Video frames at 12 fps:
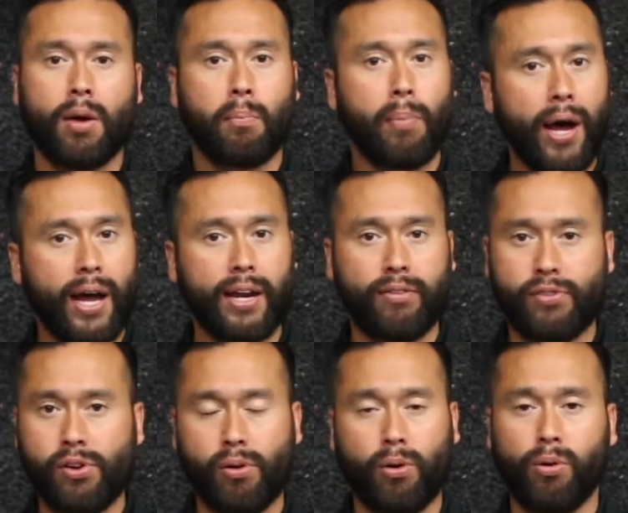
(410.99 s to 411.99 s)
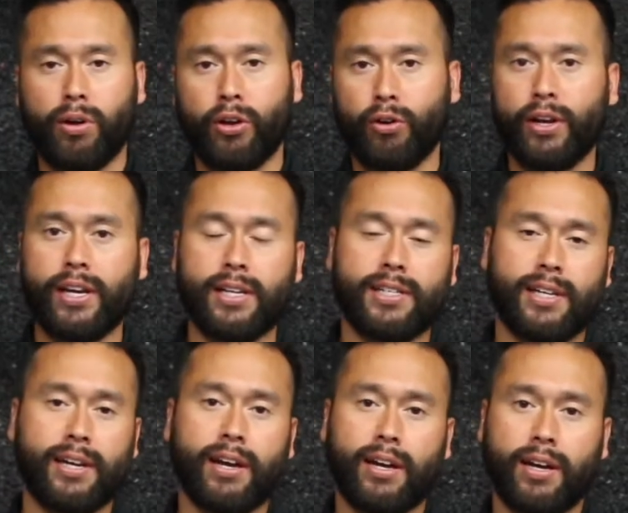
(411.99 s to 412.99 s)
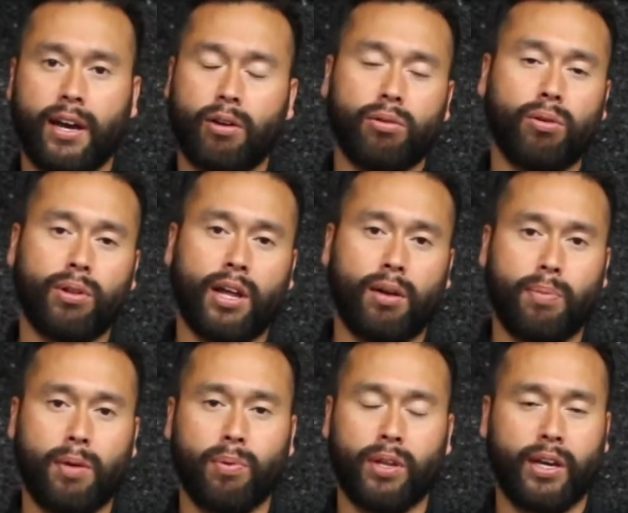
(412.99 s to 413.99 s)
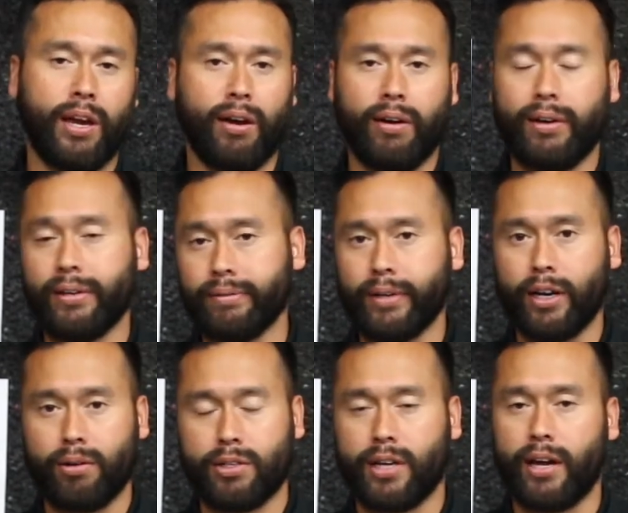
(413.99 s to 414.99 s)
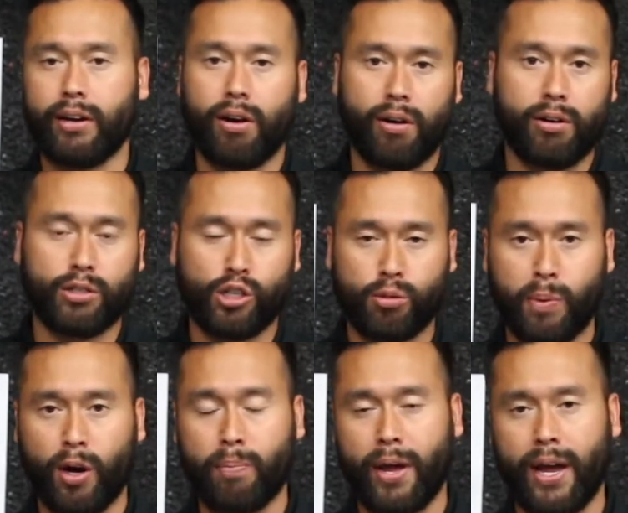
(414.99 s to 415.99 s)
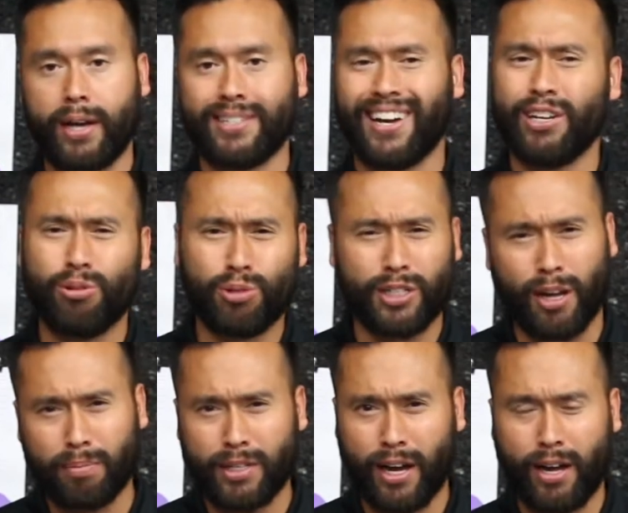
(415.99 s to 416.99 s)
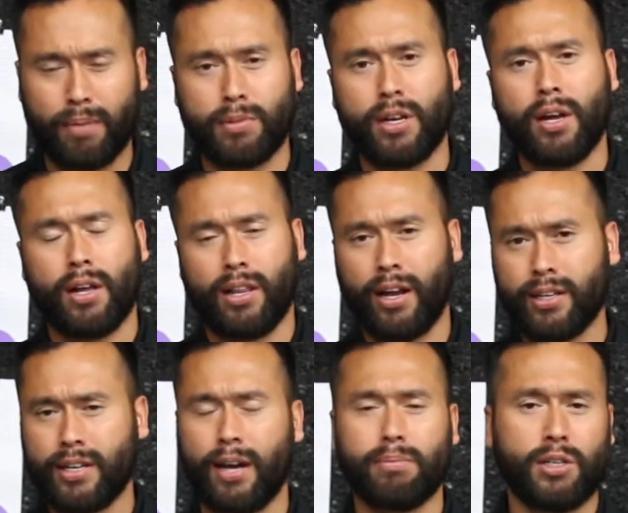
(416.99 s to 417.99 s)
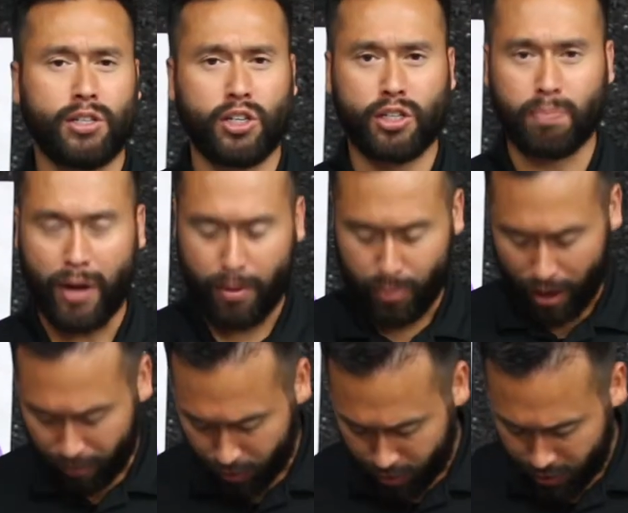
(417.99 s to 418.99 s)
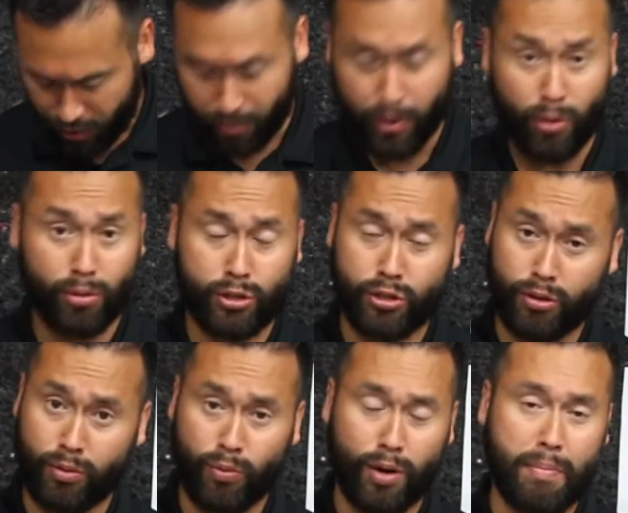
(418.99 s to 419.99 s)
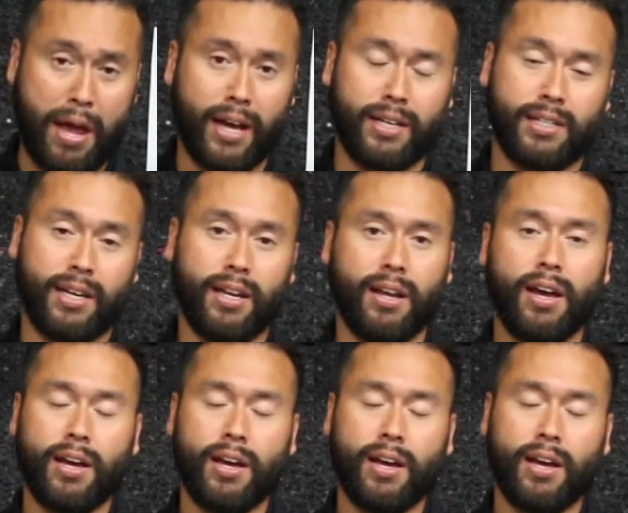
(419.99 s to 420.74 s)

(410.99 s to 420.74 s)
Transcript: But if your EDC gun, I don't know a lot of people that carry, you know, sidecars or spare mags. I do sometimes. A lot of times it's just my Bravo concealment holster and one magazine.